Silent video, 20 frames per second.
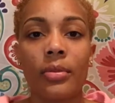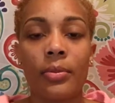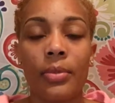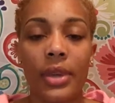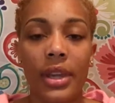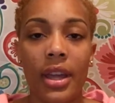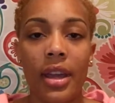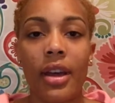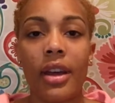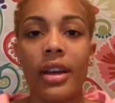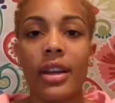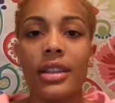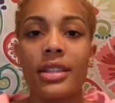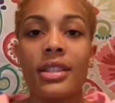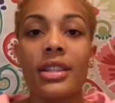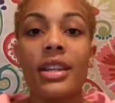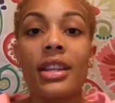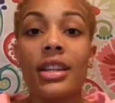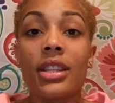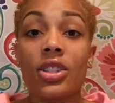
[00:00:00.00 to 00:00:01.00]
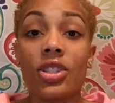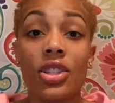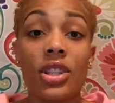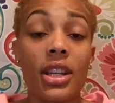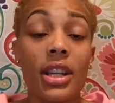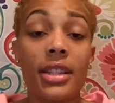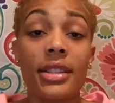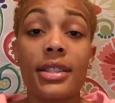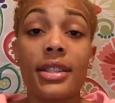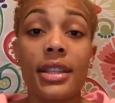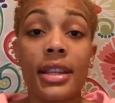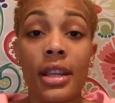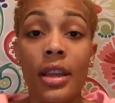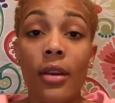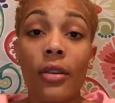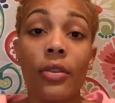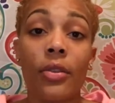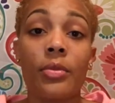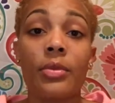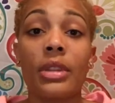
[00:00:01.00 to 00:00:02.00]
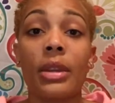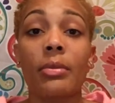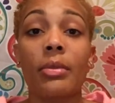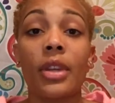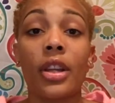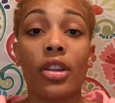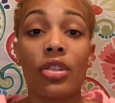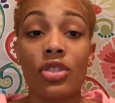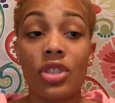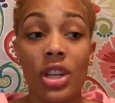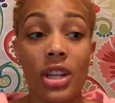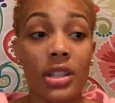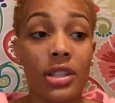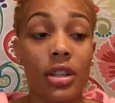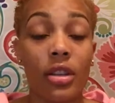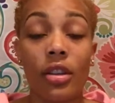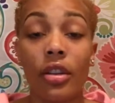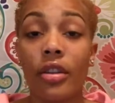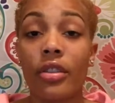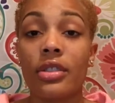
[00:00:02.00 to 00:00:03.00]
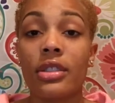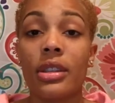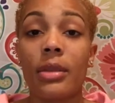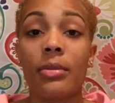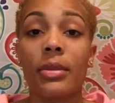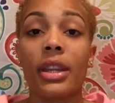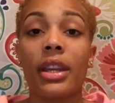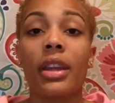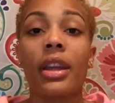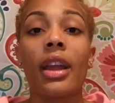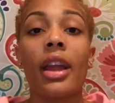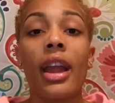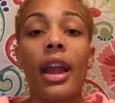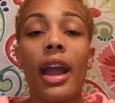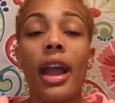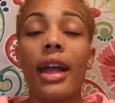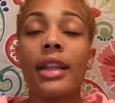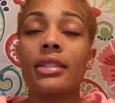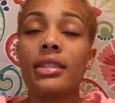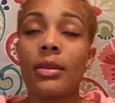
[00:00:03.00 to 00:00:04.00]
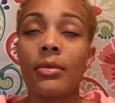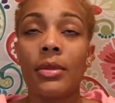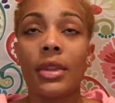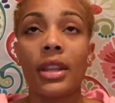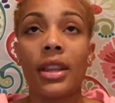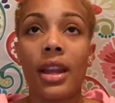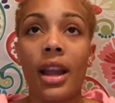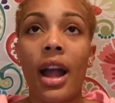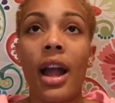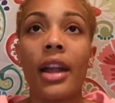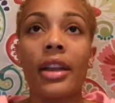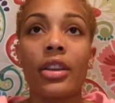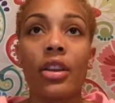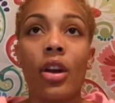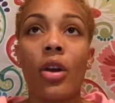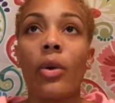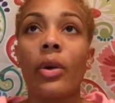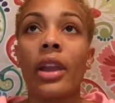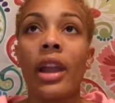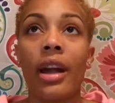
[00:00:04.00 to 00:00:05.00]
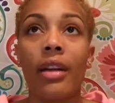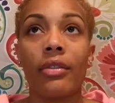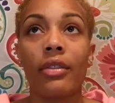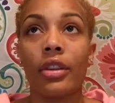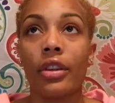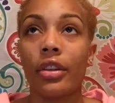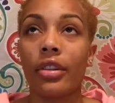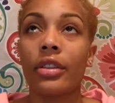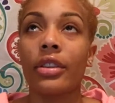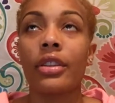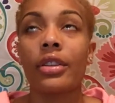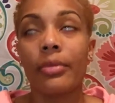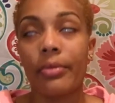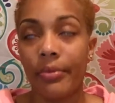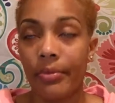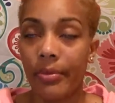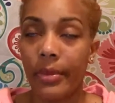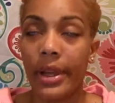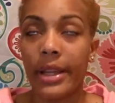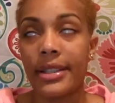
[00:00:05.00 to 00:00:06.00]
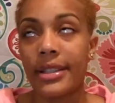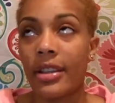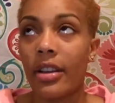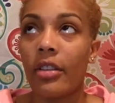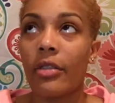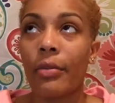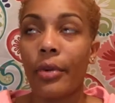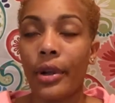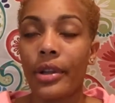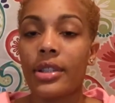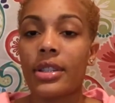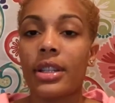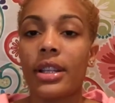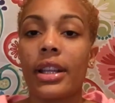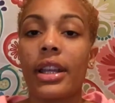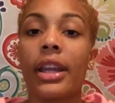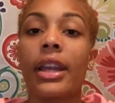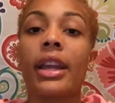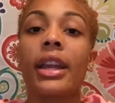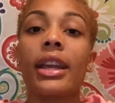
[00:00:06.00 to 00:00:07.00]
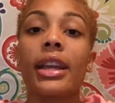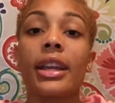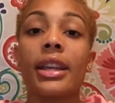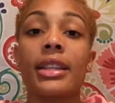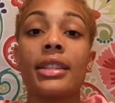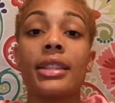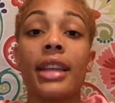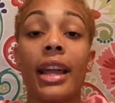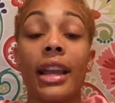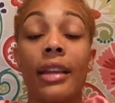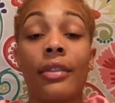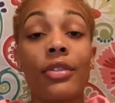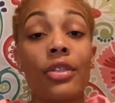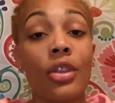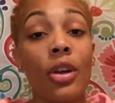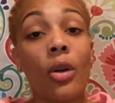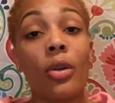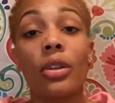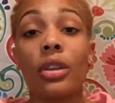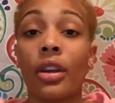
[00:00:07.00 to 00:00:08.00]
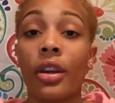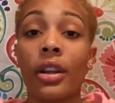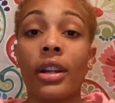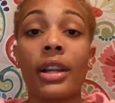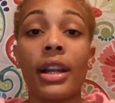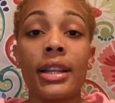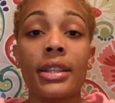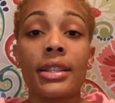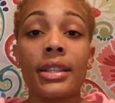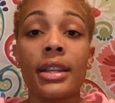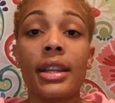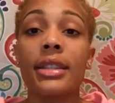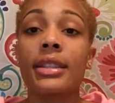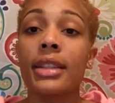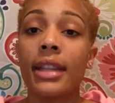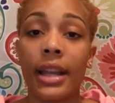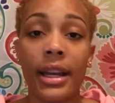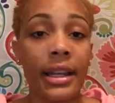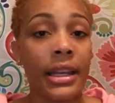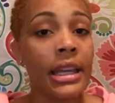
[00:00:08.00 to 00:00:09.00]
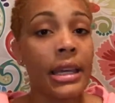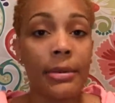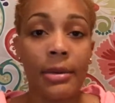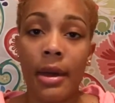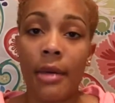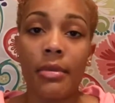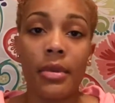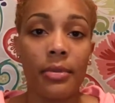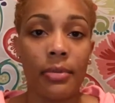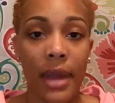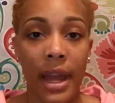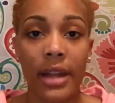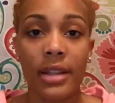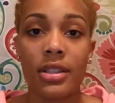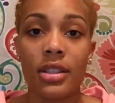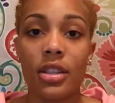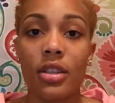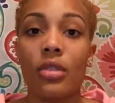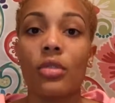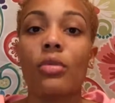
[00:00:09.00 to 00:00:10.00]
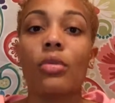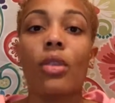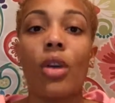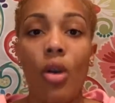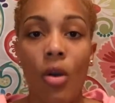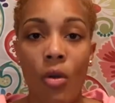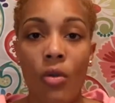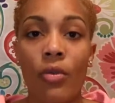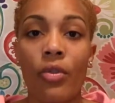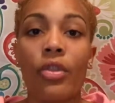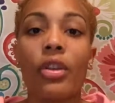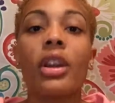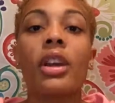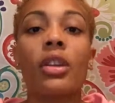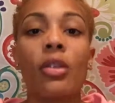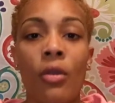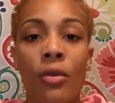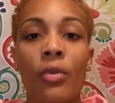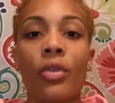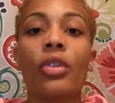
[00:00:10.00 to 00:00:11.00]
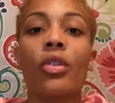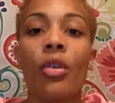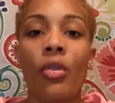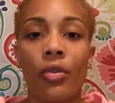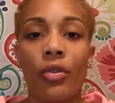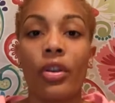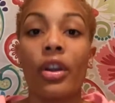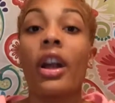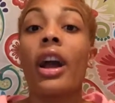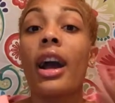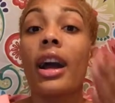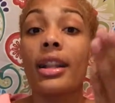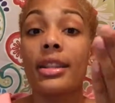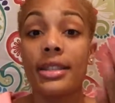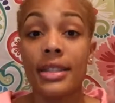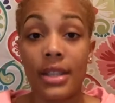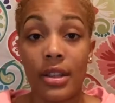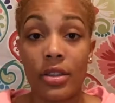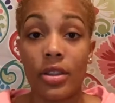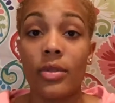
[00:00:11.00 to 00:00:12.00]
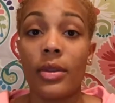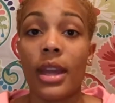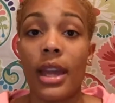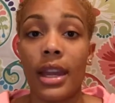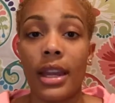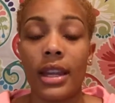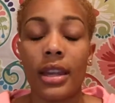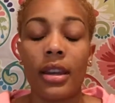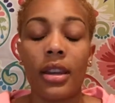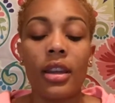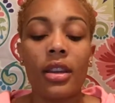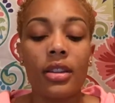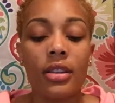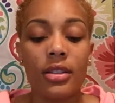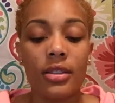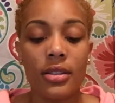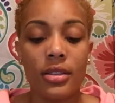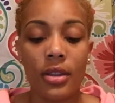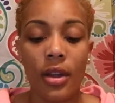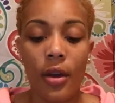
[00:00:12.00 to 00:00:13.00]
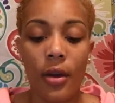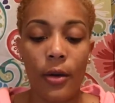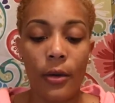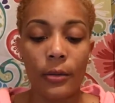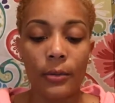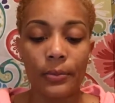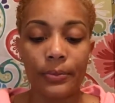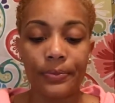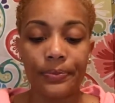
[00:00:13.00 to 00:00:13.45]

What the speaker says: because she needs to heal from something, or she needs to learn something. And something that I know and have learned myself personally is that if you don't learn a lesson, it's gonna keep coming back to you over and over and over until you get it. So